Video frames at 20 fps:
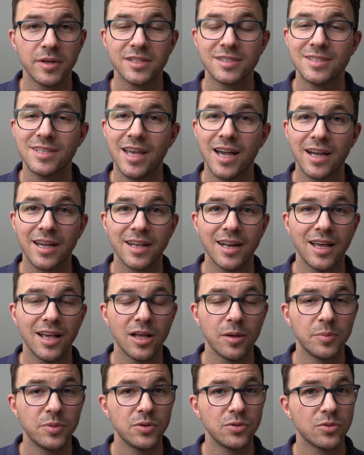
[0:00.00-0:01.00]
It's not gonna
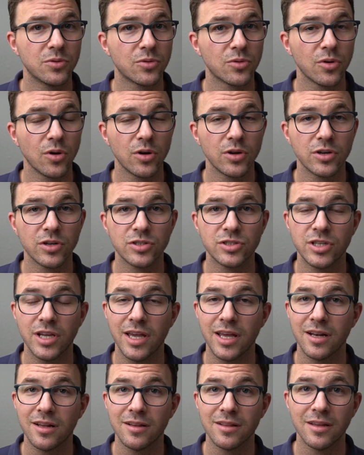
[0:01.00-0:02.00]
help you grow your
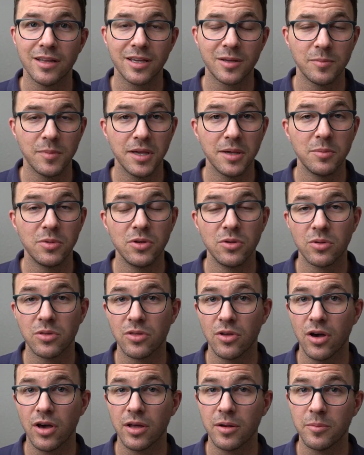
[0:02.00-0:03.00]
channel like maybe you
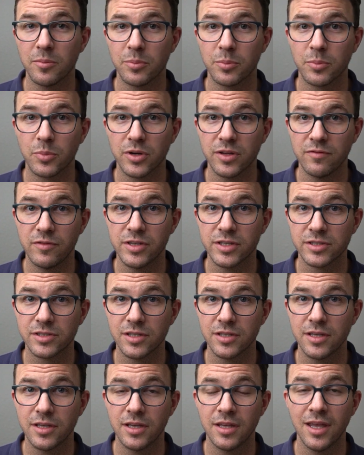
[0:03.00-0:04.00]
thought
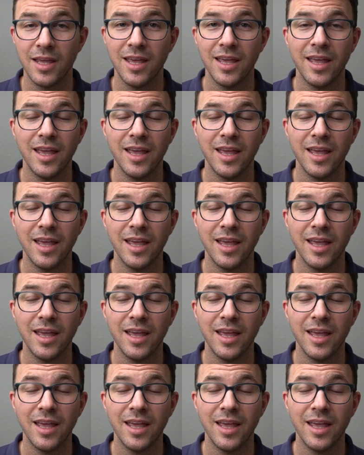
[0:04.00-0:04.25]
previously,